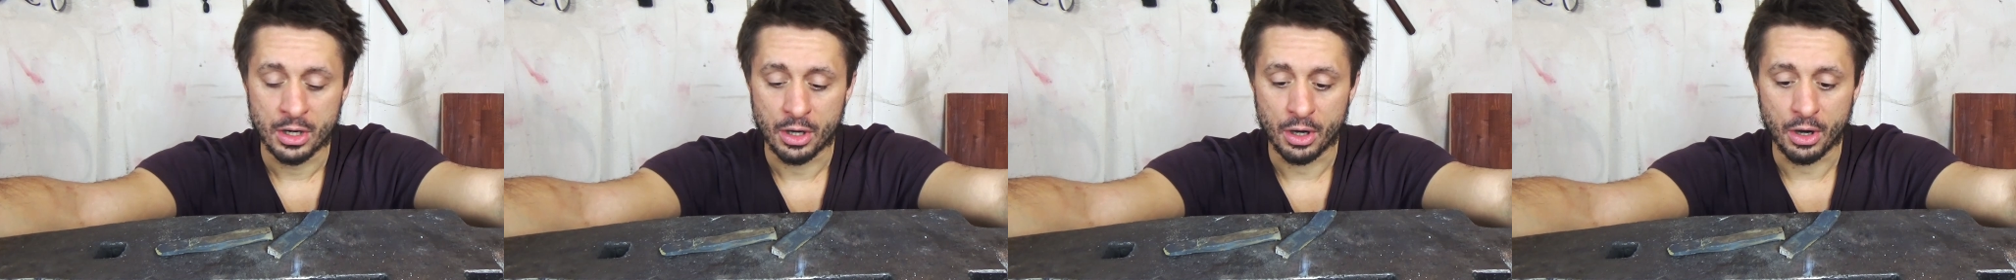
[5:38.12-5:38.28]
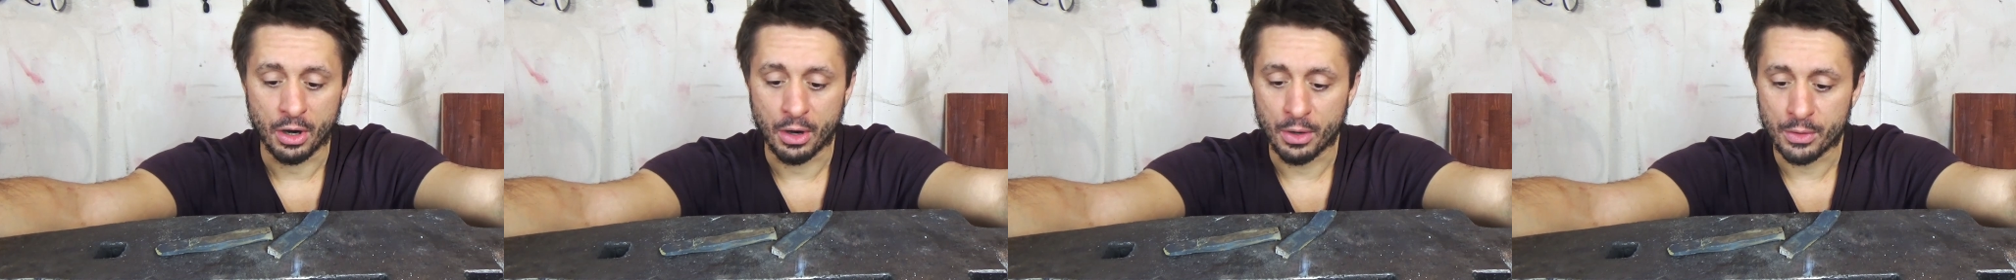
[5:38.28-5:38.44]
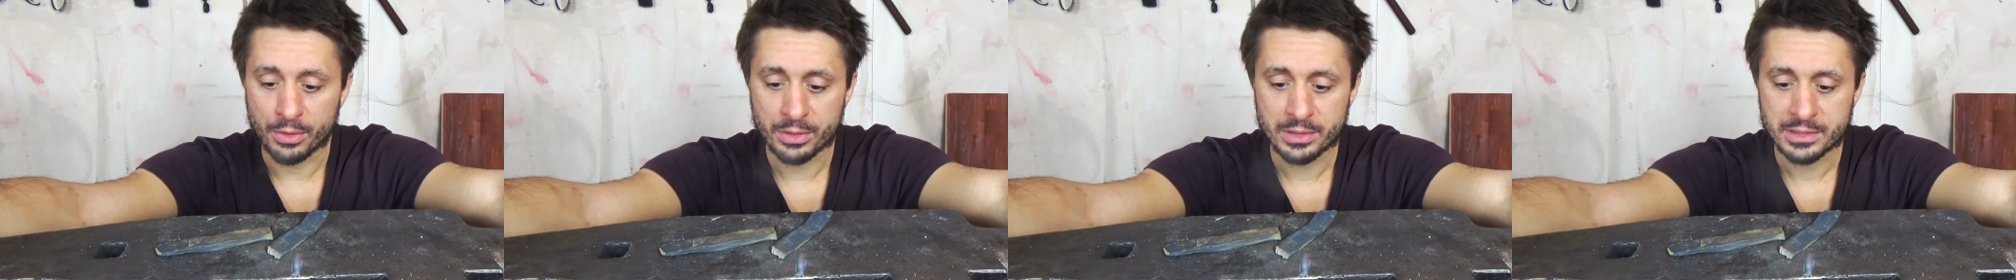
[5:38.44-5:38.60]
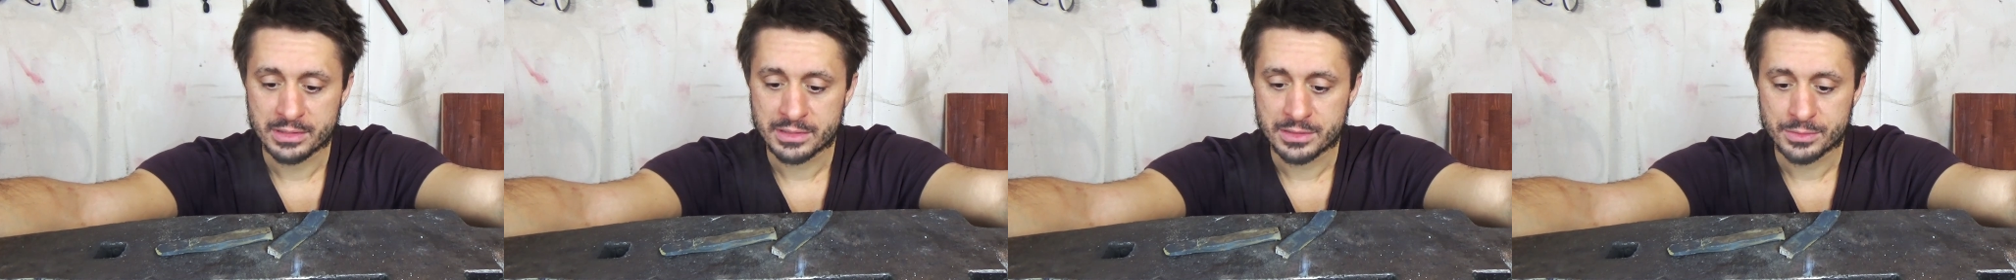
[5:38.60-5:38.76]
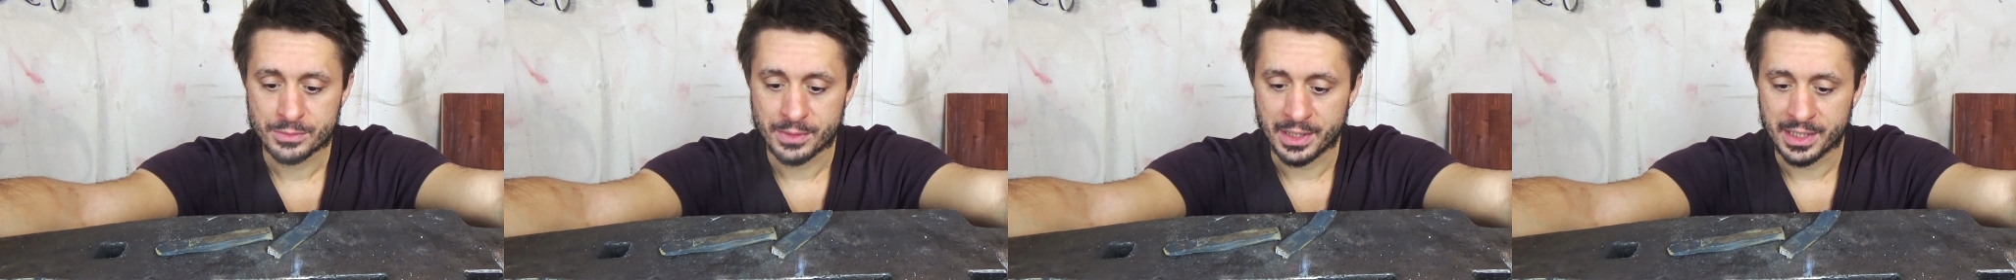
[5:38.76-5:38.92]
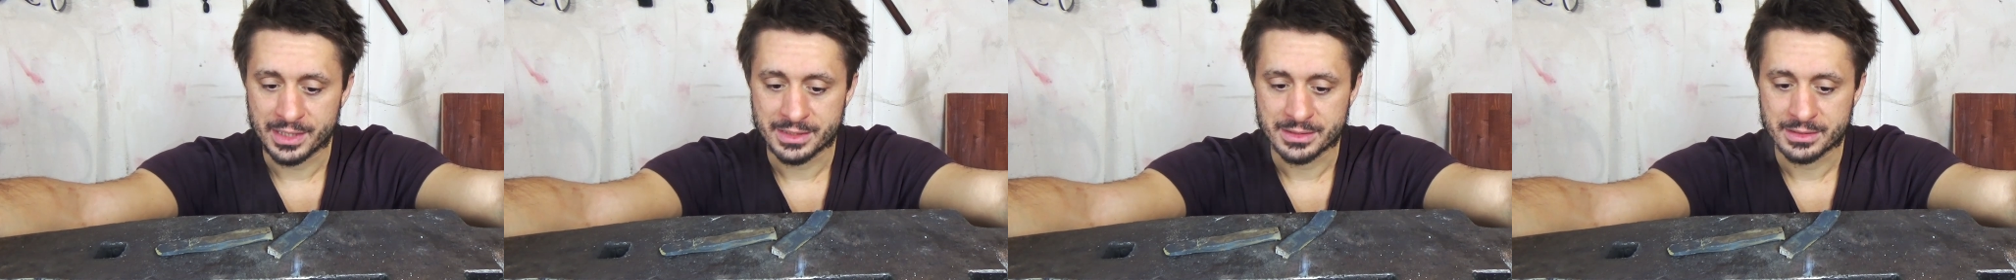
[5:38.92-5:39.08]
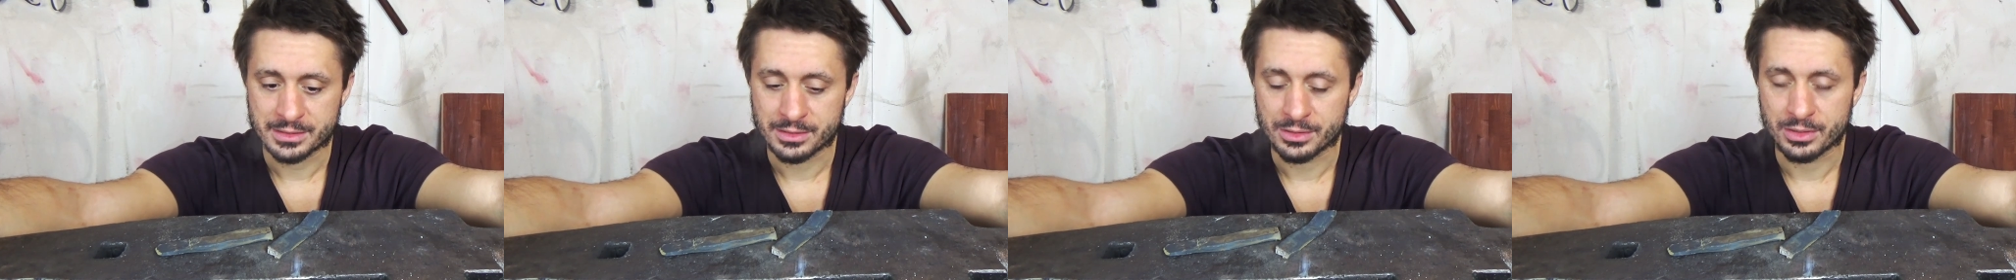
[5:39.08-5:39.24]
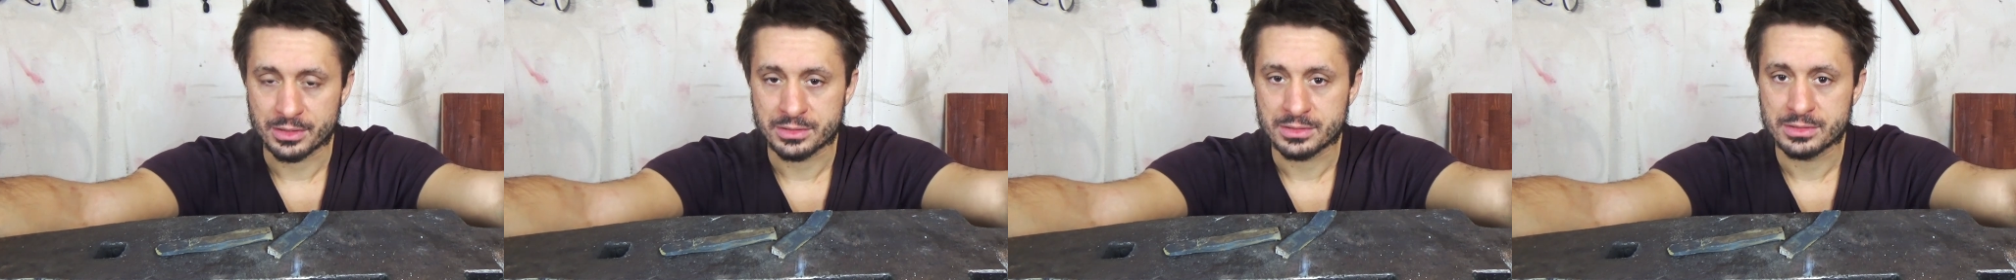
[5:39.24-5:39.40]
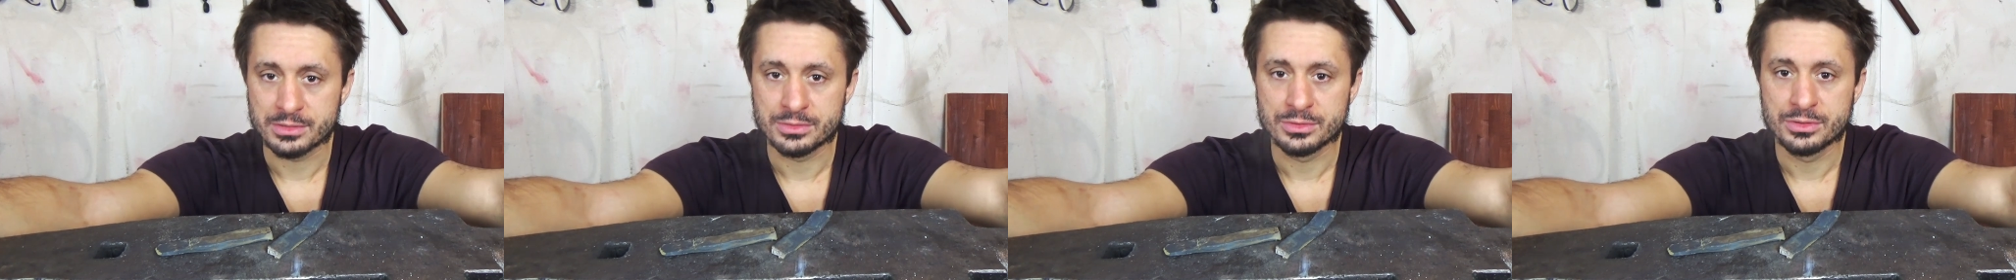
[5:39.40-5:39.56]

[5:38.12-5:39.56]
old one, not a